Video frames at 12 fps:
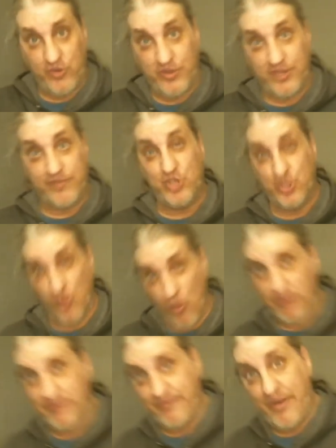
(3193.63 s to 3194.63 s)
and
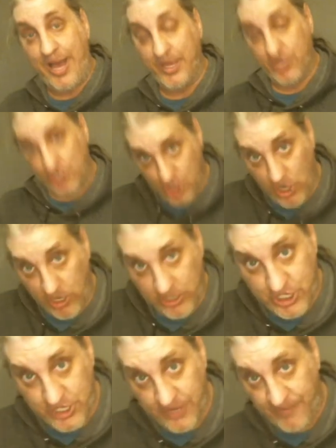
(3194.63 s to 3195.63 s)
absorbed by the
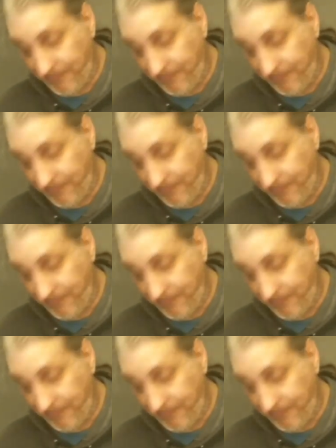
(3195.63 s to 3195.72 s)
church.